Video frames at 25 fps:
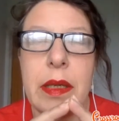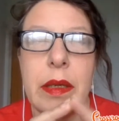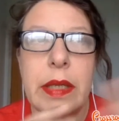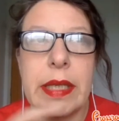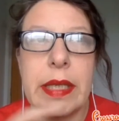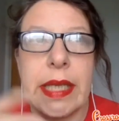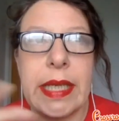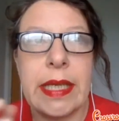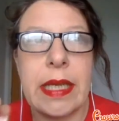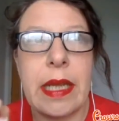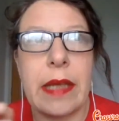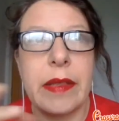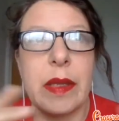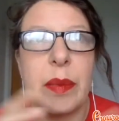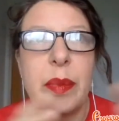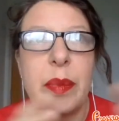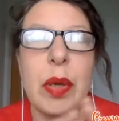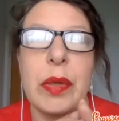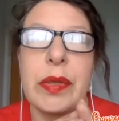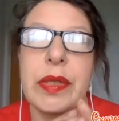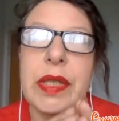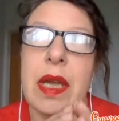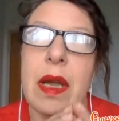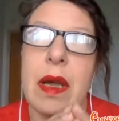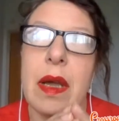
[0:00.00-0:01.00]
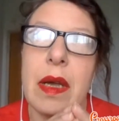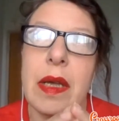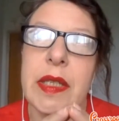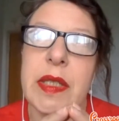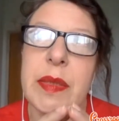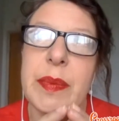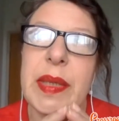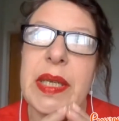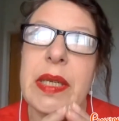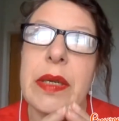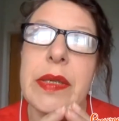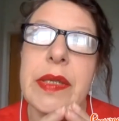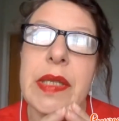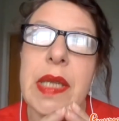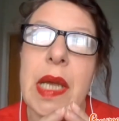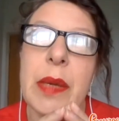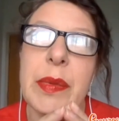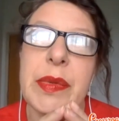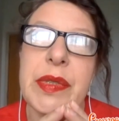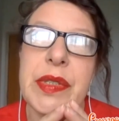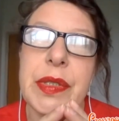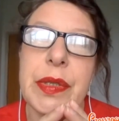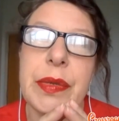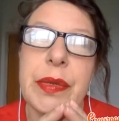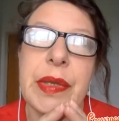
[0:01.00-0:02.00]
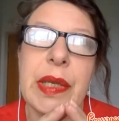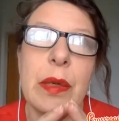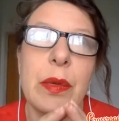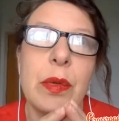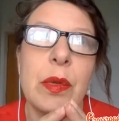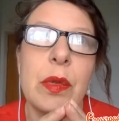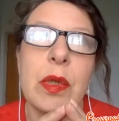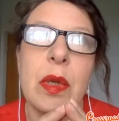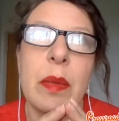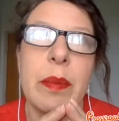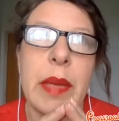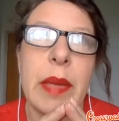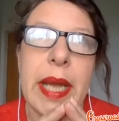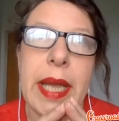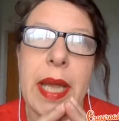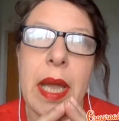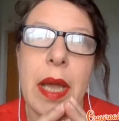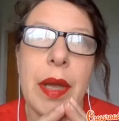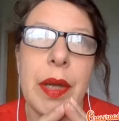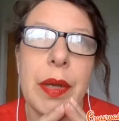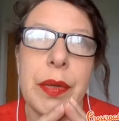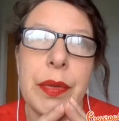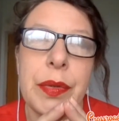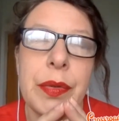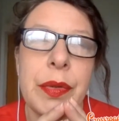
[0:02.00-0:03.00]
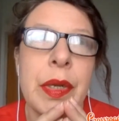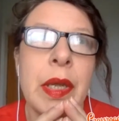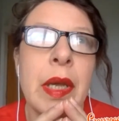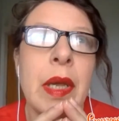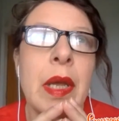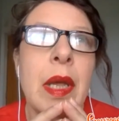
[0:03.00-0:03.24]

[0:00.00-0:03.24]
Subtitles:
in other podcasts, because I was doing it all on my own,